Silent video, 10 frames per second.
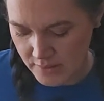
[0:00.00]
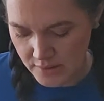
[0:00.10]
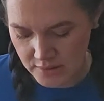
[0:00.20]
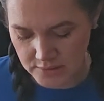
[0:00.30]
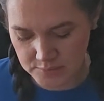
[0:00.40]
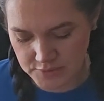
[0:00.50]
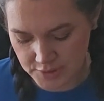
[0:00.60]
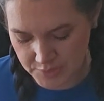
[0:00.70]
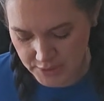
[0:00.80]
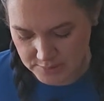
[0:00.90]
So
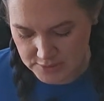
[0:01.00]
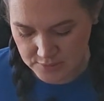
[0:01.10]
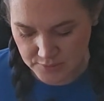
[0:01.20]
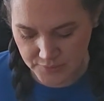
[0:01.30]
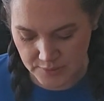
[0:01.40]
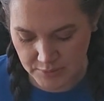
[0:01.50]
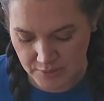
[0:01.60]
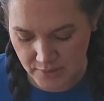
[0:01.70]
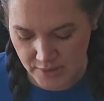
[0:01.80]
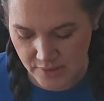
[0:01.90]
we kept a little
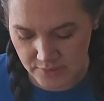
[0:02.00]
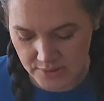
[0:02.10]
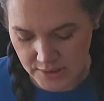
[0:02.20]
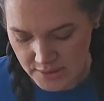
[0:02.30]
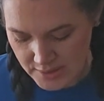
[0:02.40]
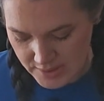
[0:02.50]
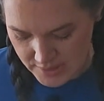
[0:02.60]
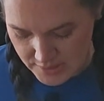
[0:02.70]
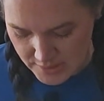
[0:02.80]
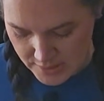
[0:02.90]
female out,
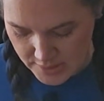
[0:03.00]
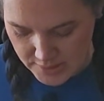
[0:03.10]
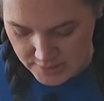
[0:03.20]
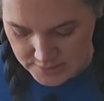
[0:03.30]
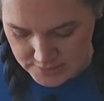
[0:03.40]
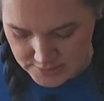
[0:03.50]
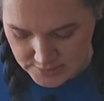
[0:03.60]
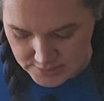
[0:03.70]
and